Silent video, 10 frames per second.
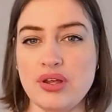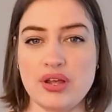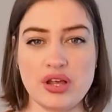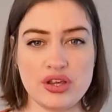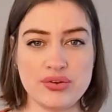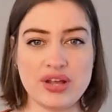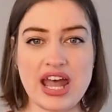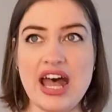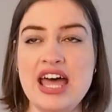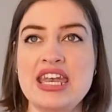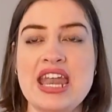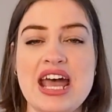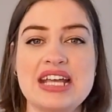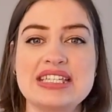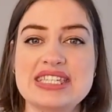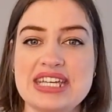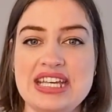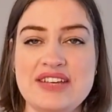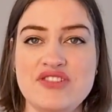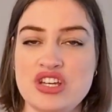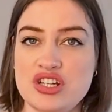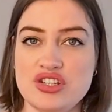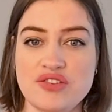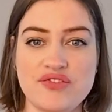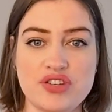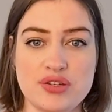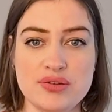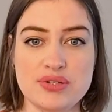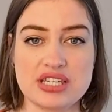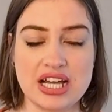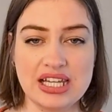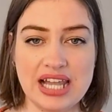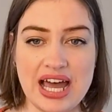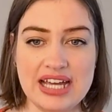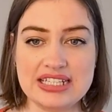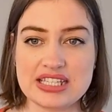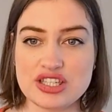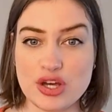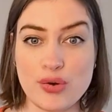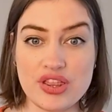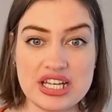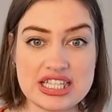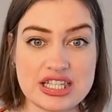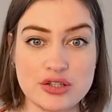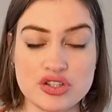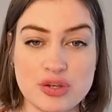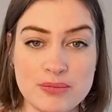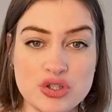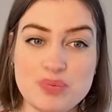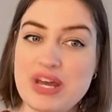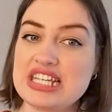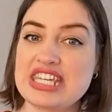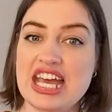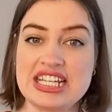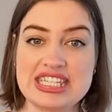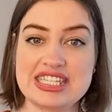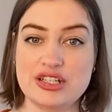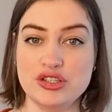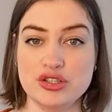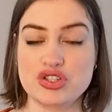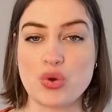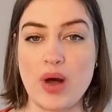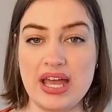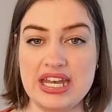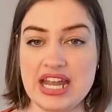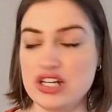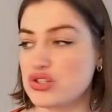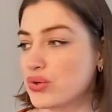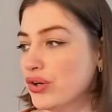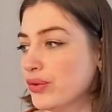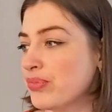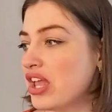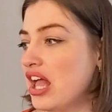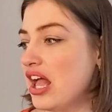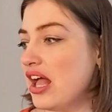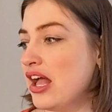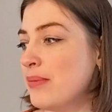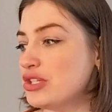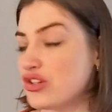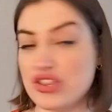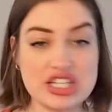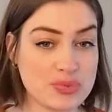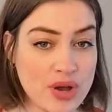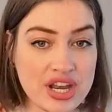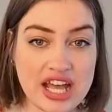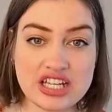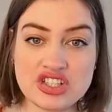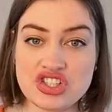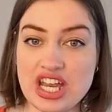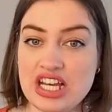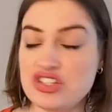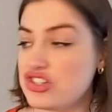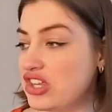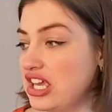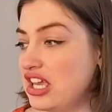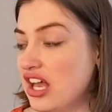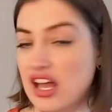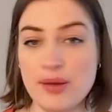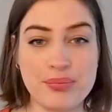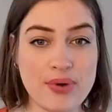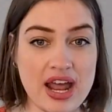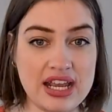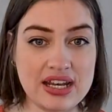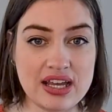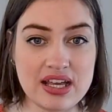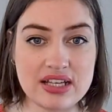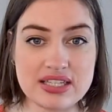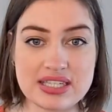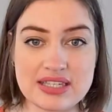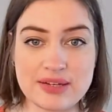you get a nice even diffused light. So this looks much better and still looks quite natural. So this one I can change the brightness